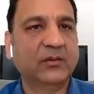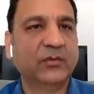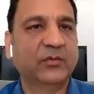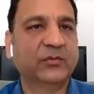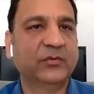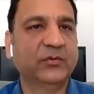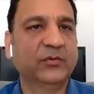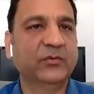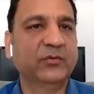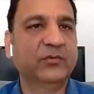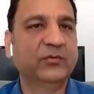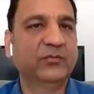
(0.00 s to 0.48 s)

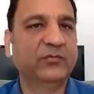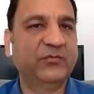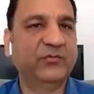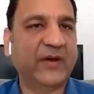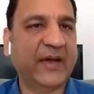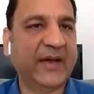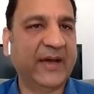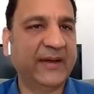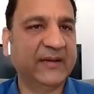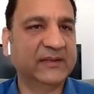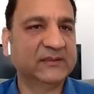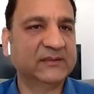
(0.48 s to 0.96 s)
through
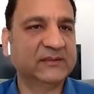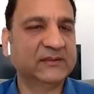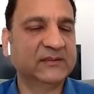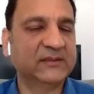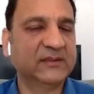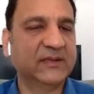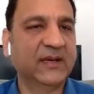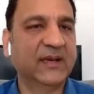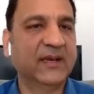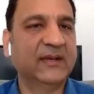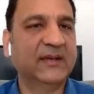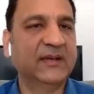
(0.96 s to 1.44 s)
fax,
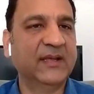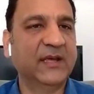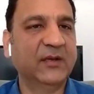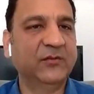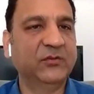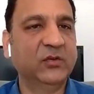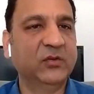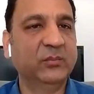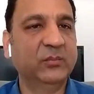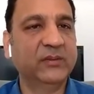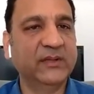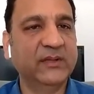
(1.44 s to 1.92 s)
and if
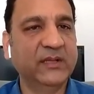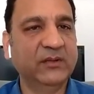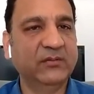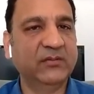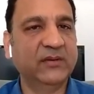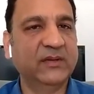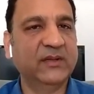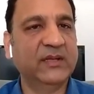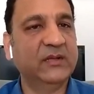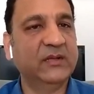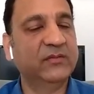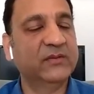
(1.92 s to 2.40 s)
you believe
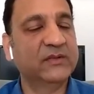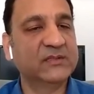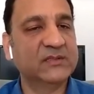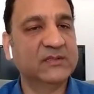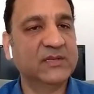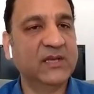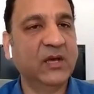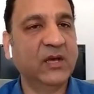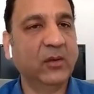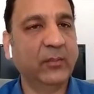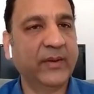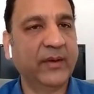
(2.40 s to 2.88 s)
it, even
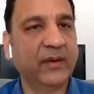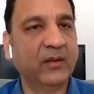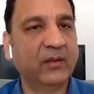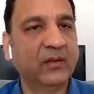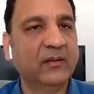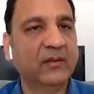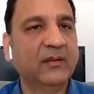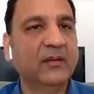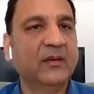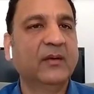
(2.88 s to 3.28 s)
snail mail.